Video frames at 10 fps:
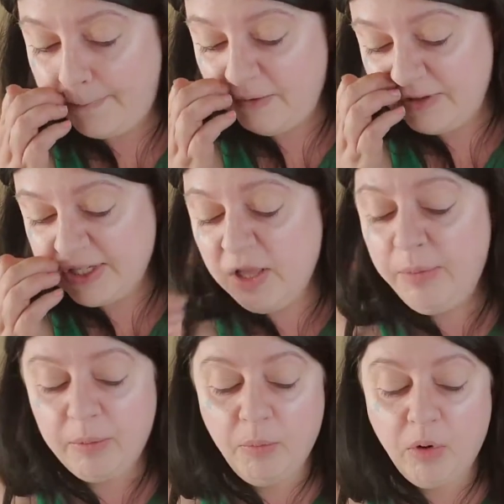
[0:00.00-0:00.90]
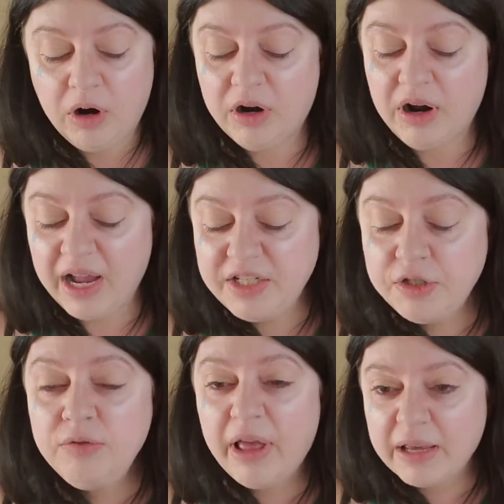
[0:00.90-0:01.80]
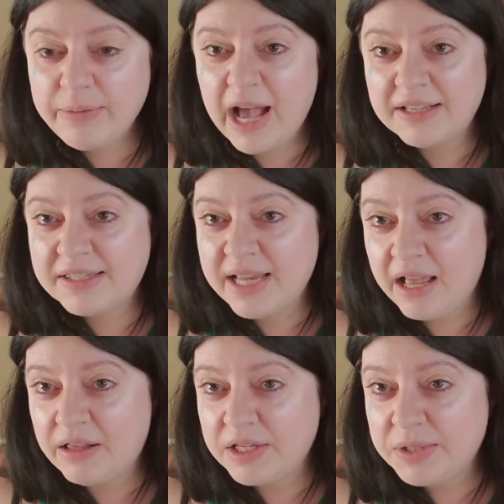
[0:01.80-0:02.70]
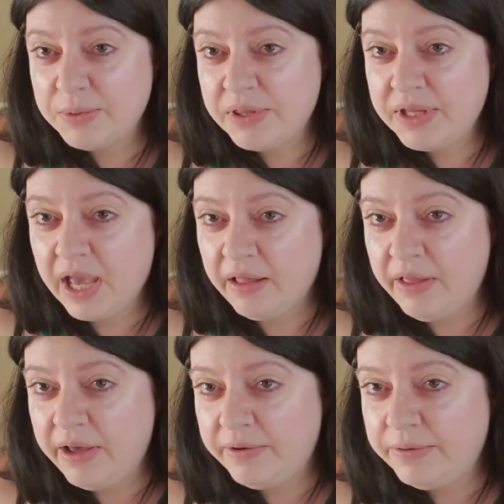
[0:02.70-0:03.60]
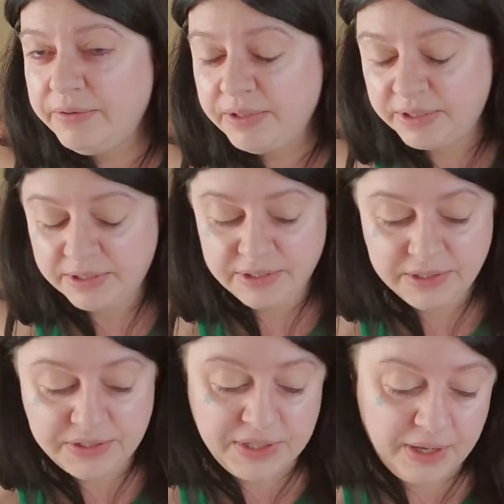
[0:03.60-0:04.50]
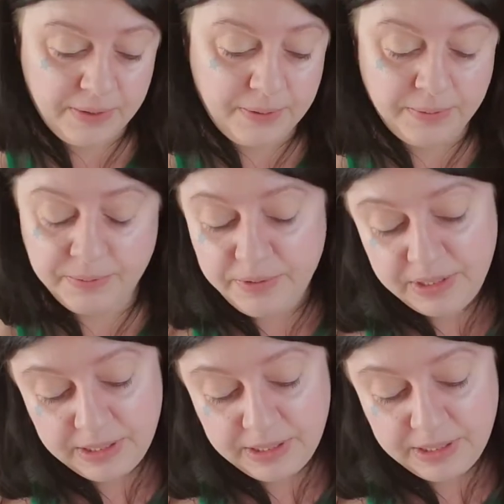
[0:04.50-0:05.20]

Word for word: if it's a little bit more, I do like pastels with yellow. So,